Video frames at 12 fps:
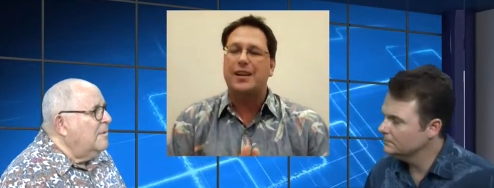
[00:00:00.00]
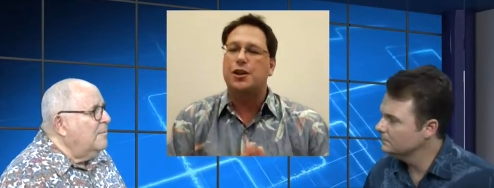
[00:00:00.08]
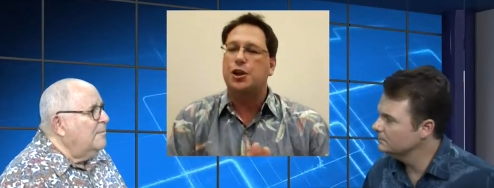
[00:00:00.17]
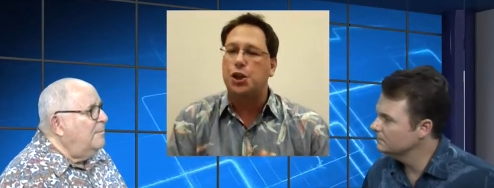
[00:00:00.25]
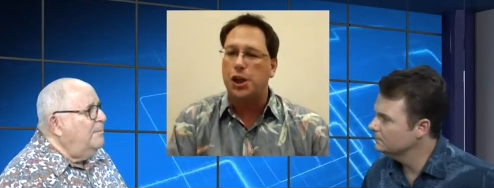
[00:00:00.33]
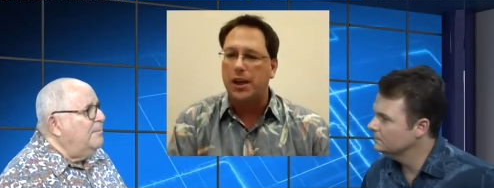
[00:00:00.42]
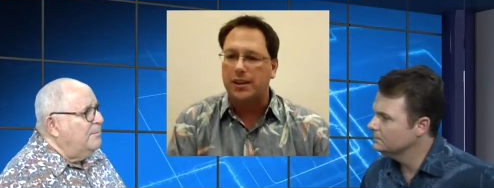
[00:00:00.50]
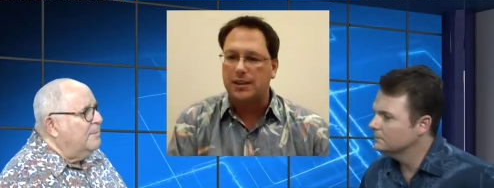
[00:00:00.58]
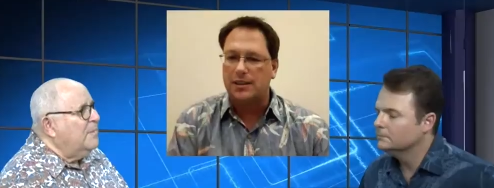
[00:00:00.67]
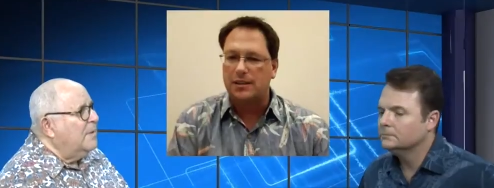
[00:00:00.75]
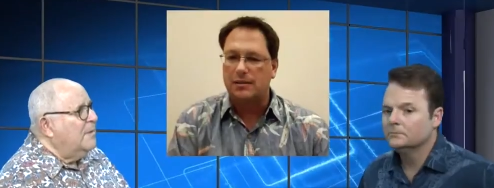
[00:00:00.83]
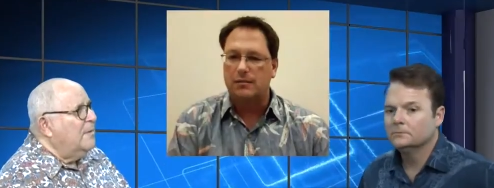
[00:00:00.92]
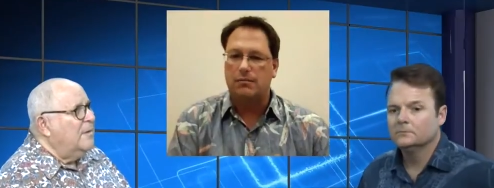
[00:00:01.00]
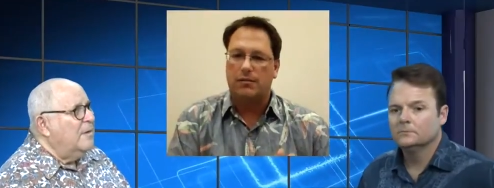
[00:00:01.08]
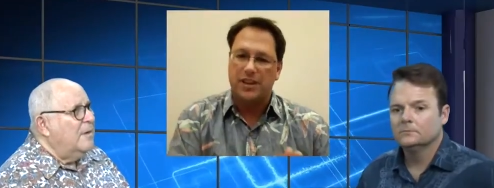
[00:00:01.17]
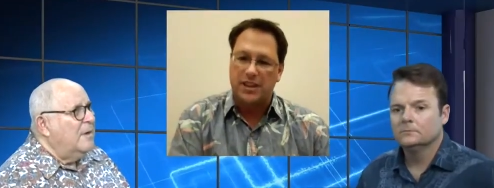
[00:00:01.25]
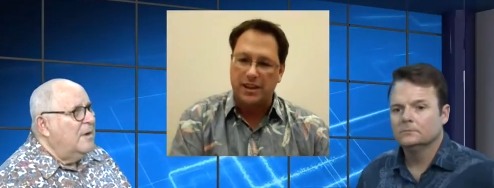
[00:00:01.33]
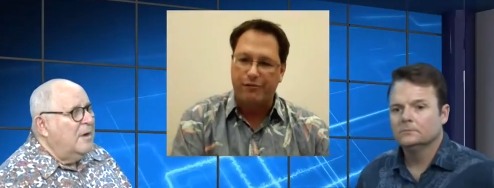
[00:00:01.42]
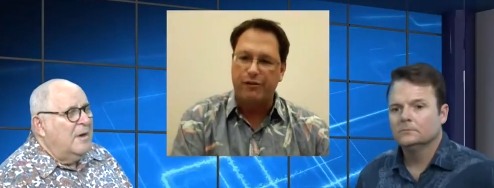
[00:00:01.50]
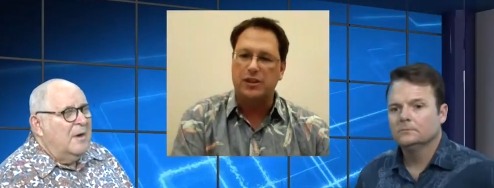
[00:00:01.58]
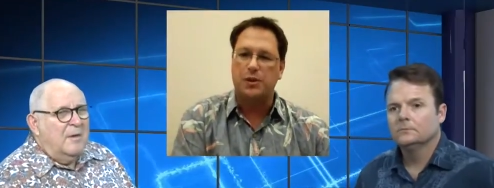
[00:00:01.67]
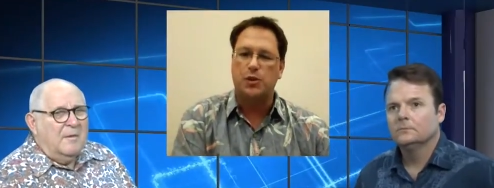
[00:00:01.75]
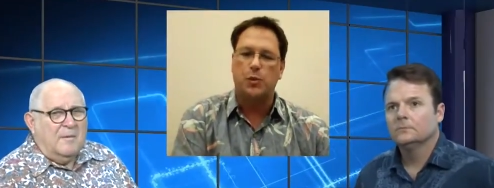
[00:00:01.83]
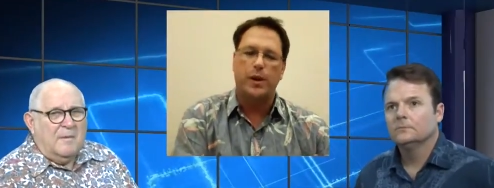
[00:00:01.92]
Speaker 1: just the difference
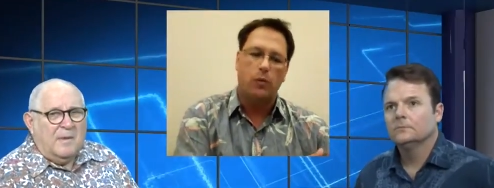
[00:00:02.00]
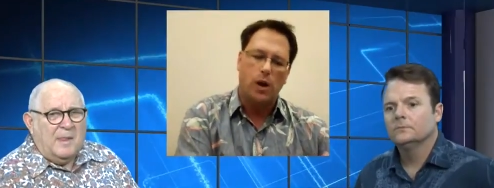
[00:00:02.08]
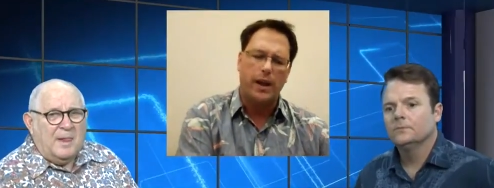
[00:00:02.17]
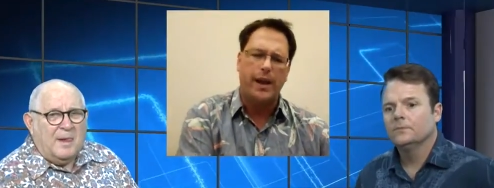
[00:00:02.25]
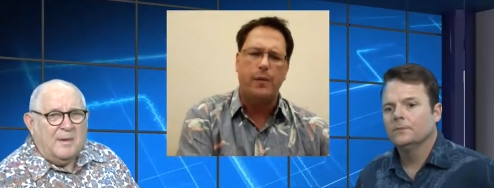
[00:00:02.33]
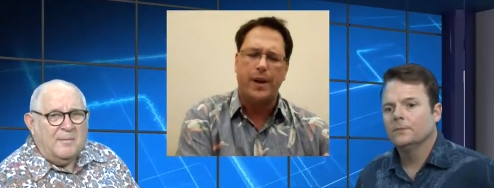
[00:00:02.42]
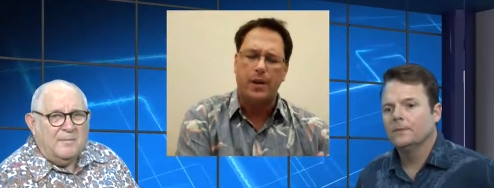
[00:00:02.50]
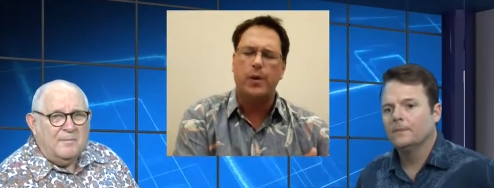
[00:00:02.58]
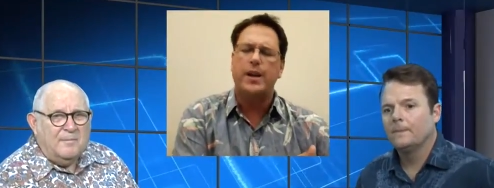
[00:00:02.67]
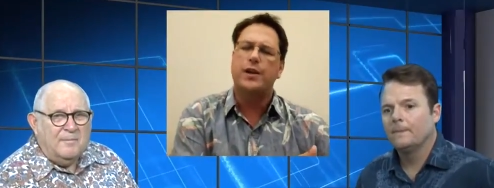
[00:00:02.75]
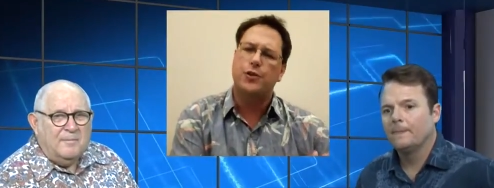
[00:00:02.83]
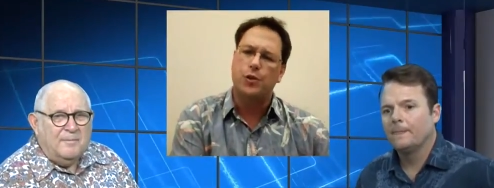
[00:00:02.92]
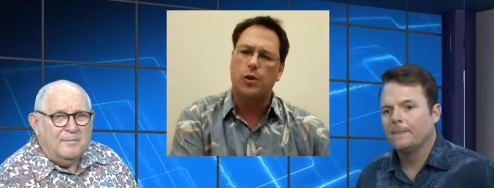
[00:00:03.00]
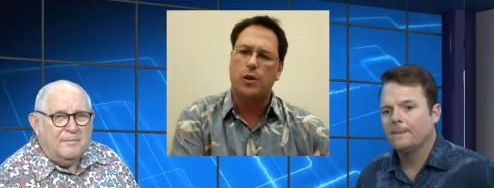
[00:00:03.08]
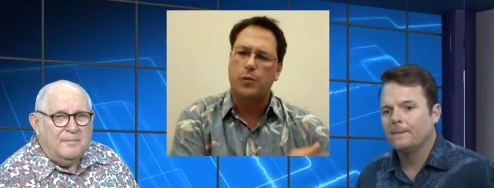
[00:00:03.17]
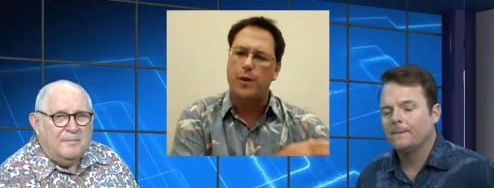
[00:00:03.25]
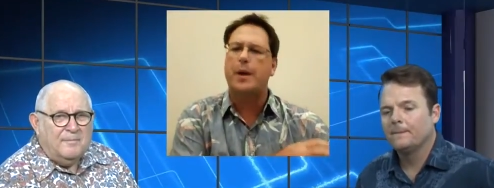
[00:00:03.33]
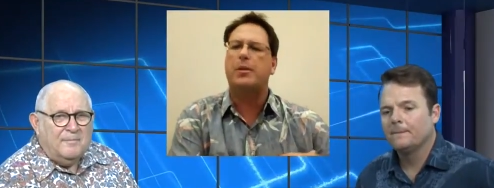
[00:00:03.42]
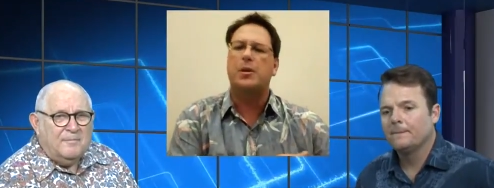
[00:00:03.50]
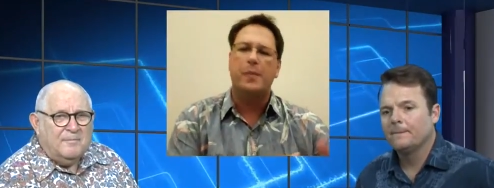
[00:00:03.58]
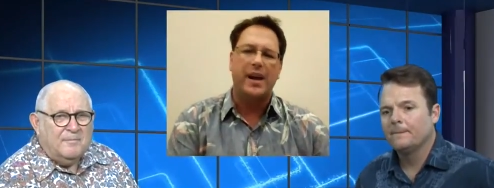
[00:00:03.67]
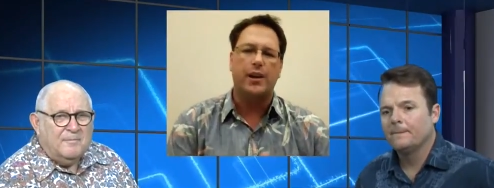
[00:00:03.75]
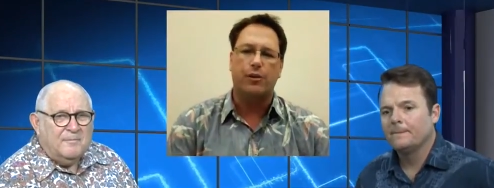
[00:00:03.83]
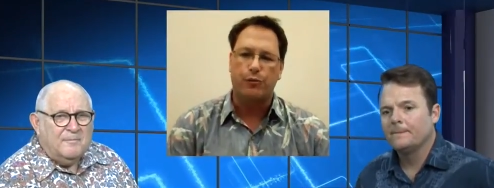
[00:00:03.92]
between, well, yeah, we endured, we were able to
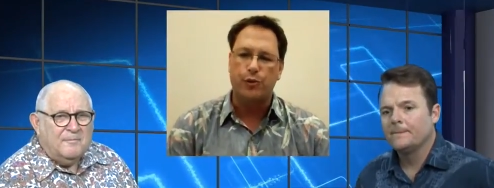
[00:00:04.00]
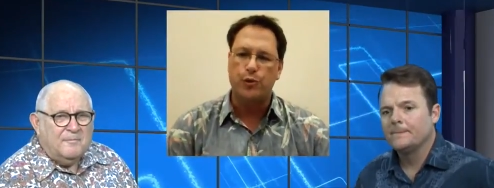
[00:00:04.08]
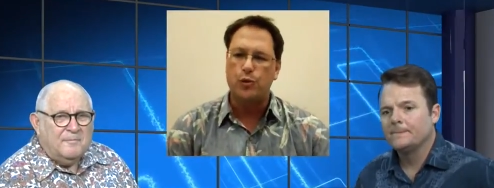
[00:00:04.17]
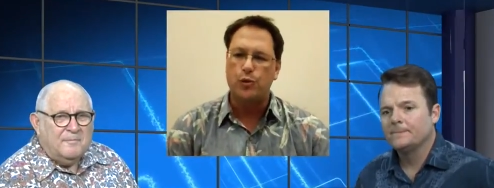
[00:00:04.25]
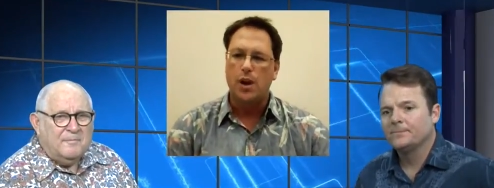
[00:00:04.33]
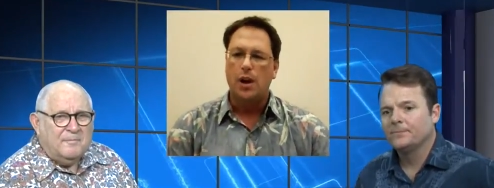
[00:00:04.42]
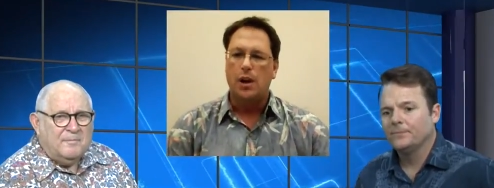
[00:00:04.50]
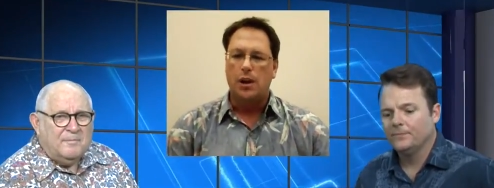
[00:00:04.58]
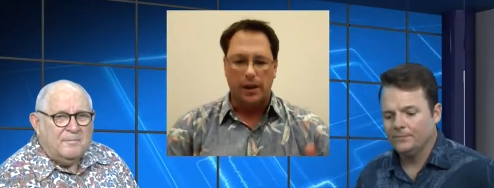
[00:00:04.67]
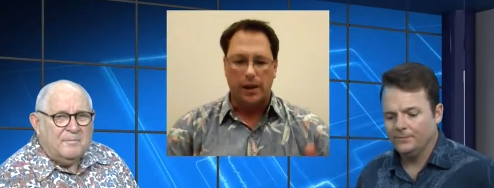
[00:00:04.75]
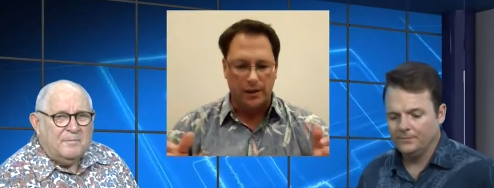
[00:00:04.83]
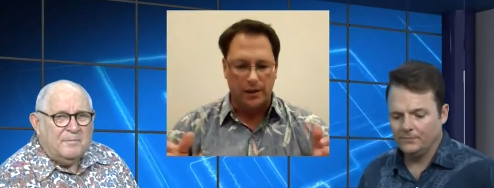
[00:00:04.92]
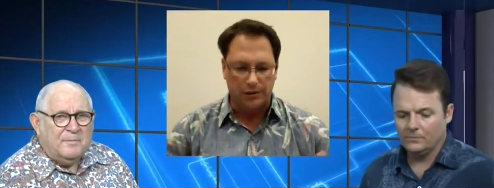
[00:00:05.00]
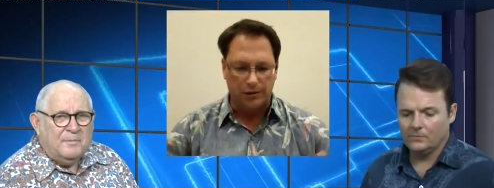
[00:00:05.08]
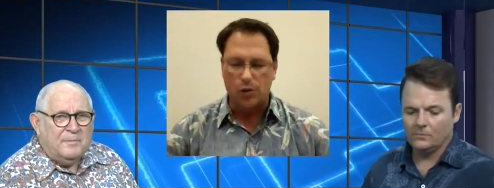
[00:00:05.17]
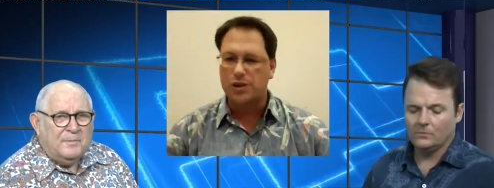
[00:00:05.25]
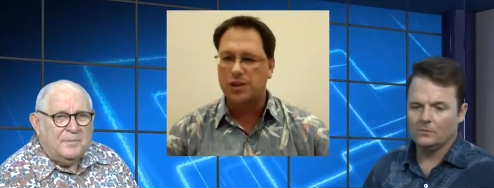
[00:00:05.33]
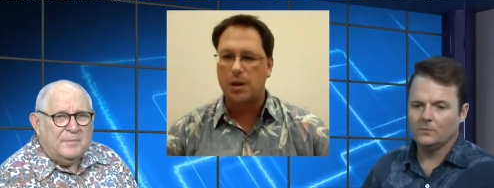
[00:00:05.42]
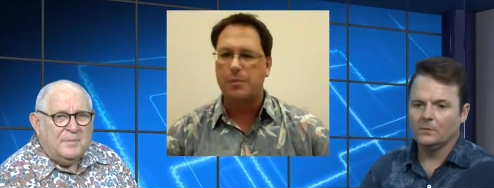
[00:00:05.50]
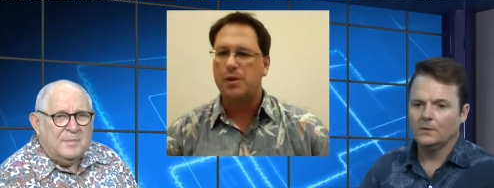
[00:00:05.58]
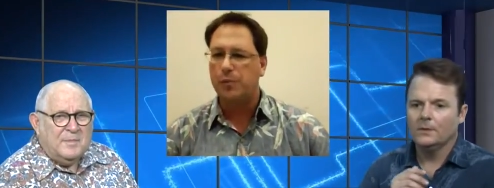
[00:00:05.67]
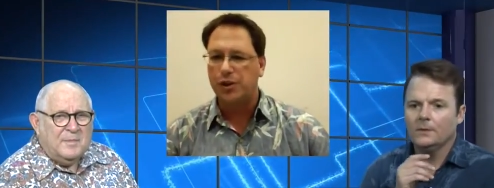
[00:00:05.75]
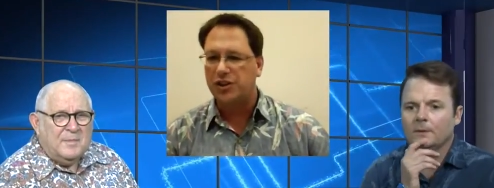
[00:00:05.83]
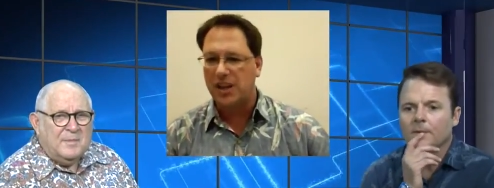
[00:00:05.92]
make it through George W. Bush's